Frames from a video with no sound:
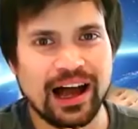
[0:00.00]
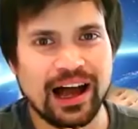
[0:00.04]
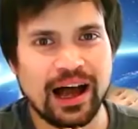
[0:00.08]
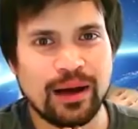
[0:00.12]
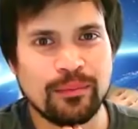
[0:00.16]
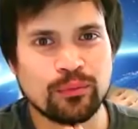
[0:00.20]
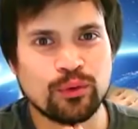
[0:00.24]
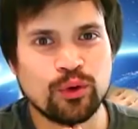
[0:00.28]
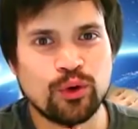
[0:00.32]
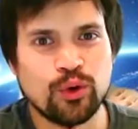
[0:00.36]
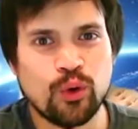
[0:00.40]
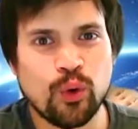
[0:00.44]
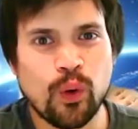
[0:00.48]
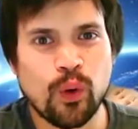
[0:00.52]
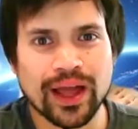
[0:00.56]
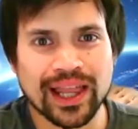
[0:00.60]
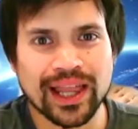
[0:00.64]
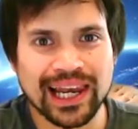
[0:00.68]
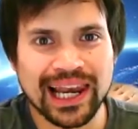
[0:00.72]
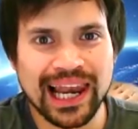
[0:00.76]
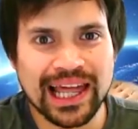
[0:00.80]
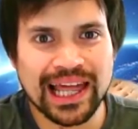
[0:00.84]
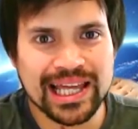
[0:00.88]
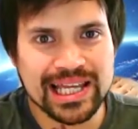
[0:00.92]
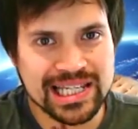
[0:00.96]
I'm quite
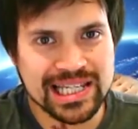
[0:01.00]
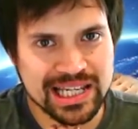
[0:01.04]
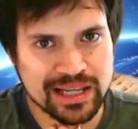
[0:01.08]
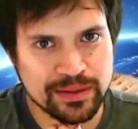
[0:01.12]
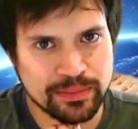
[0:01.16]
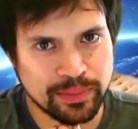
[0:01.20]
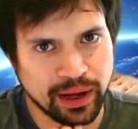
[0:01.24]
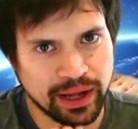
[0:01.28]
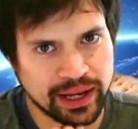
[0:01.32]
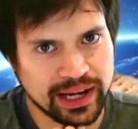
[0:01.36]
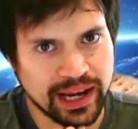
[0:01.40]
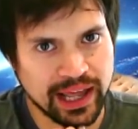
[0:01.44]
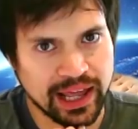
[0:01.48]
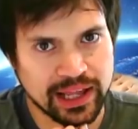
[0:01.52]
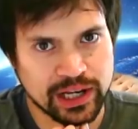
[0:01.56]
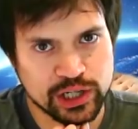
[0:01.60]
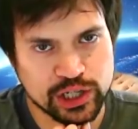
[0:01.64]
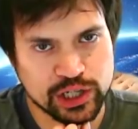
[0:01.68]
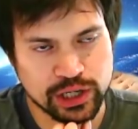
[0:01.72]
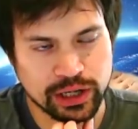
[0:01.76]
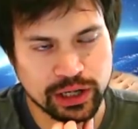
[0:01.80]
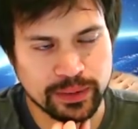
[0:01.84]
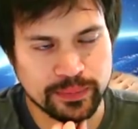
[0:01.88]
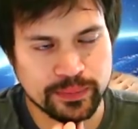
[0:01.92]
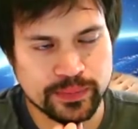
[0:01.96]
lazy by
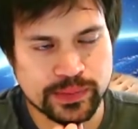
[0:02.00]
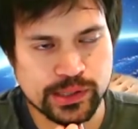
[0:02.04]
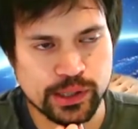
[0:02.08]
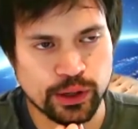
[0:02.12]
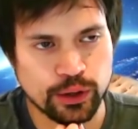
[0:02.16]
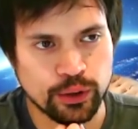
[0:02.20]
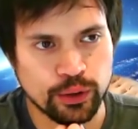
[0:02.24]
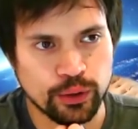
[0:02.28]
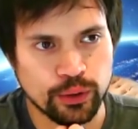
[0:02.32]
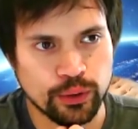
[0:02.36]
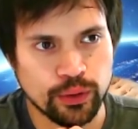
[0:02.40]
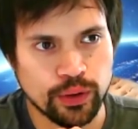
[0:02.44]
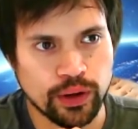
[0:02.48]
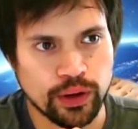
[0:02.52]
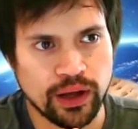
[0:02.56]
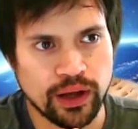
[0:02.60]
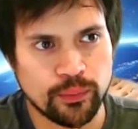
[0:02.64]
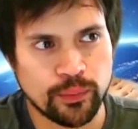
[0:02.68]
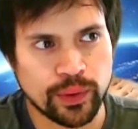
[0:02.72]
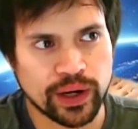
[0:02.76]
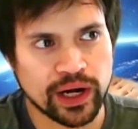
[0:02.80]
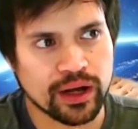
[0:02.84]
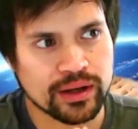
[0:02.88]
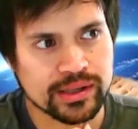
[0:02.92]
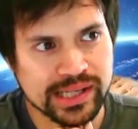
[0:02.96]
nature. So
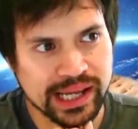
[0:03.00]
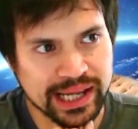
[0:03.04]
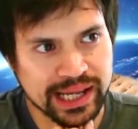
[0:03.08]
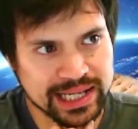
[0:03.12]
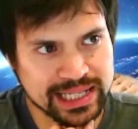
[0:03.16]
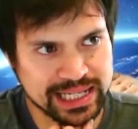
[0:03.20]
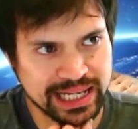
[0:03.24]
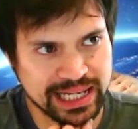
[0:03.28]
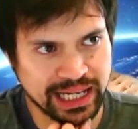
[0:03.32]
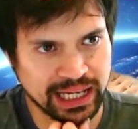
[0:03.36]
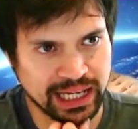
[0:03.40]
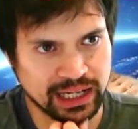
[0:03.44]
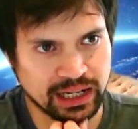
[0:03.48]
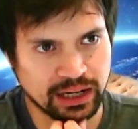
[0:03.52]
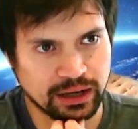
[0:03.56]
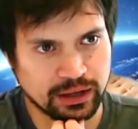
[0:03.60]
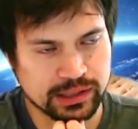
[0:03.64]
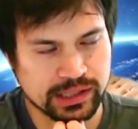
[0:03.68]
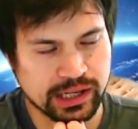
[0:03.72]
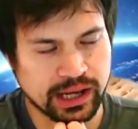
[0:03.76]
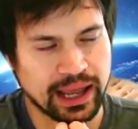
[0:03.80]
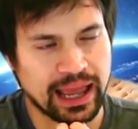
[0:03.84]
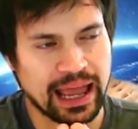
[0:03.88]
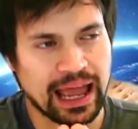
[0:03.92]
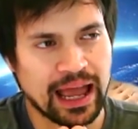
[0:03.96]
when I was 18, I was
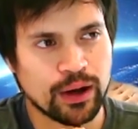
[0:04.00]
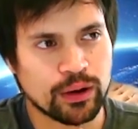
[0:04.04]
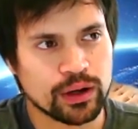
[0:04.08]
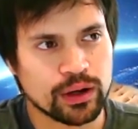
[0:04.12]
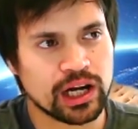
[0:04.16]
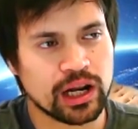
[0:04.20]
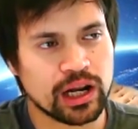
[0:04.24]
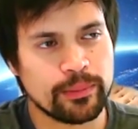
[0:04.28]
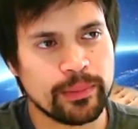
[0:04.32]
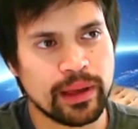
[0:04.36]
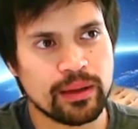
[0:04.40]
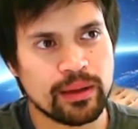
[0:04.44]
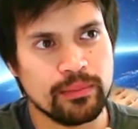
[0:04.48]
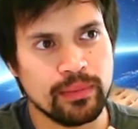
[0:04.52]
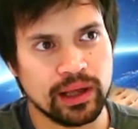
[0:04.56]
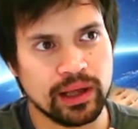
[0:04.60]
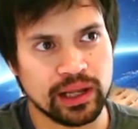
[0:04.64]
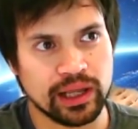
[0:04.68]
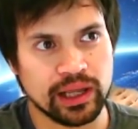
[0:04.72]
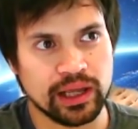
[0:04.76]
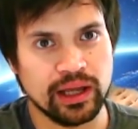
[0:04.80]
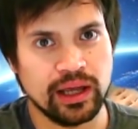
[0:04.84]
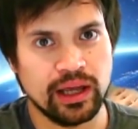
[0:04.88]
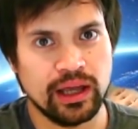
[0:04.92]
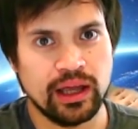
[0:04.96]
like, how can I make
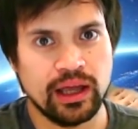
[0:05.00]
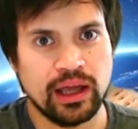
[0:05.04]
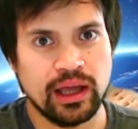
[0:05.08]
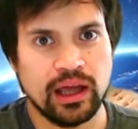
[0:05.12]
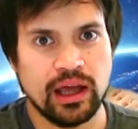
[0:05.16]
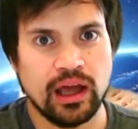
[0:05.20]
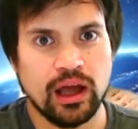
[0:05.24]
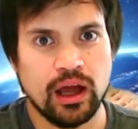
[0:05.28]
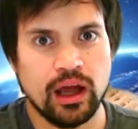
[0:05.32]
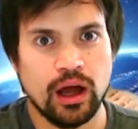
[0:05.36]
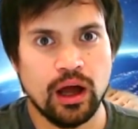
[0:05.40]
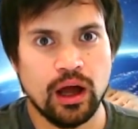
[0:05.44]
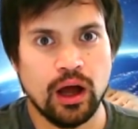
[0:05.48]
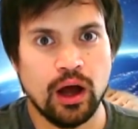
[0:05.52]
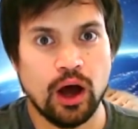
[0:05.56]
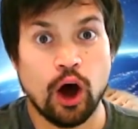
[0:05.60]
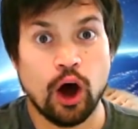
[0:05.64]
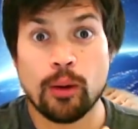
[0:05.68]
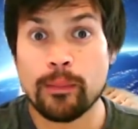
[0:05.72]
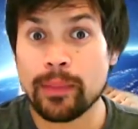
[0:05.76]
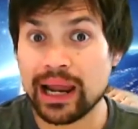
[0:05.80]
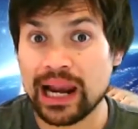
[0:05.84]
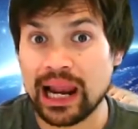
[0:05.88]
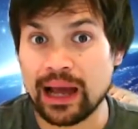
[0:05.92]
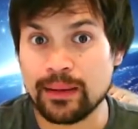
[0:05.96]
money
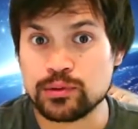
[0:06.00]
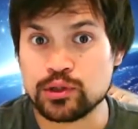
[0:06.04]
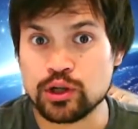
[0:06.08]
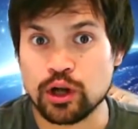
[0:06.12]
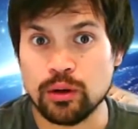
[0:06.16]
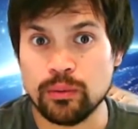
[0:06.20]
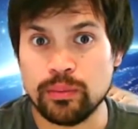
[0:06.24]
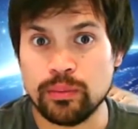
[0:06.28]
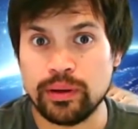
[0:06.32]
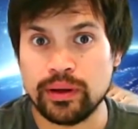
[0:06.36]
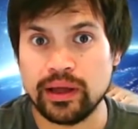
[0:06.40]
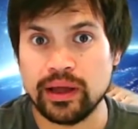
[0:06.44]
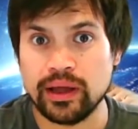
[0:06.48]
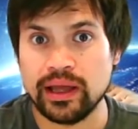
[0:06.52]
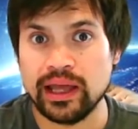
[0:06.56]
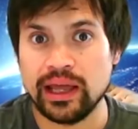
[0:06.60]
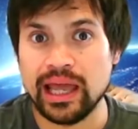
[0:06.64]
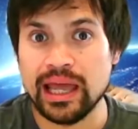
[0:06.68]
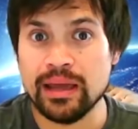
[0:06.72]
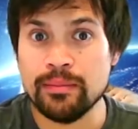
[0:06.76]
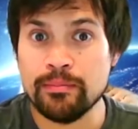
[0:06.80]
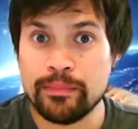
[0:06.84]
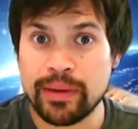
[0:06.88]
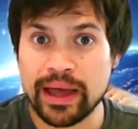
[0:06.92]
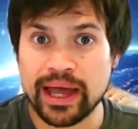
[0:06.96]
on my laptop,
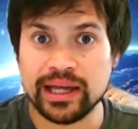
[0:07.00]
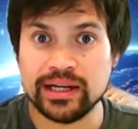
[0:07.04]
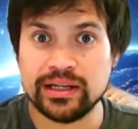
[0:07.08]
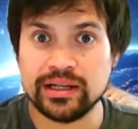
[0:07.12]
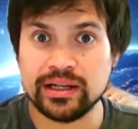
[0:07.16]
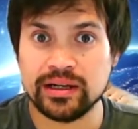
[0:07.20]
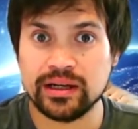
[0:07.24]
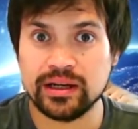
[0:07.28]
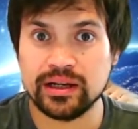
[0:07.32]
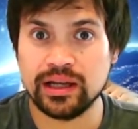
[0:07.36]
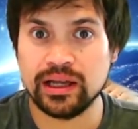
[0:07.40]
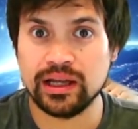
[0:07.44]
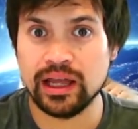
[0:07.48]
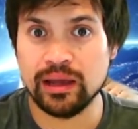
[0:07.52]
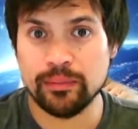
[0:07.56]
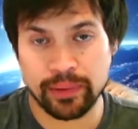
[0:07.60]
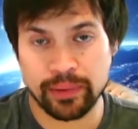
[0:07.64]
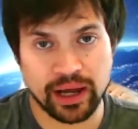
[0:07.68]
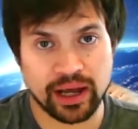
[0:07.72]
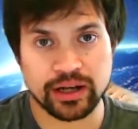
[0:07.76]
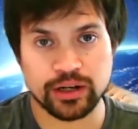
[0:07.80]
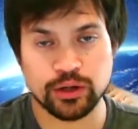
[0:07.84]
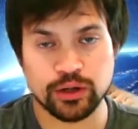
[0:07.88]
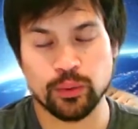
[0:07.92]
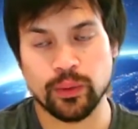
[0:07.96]
in bed, in
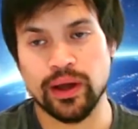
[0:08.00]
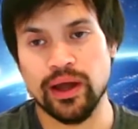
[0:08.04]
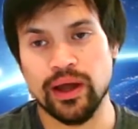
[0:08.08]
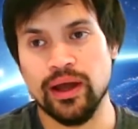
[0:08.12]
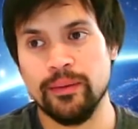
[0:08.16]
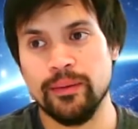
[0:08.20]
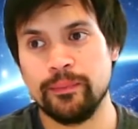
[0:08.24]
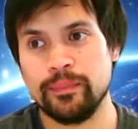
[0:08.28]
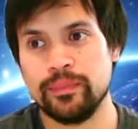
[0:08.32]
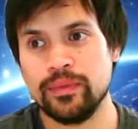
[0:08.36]
my underwear?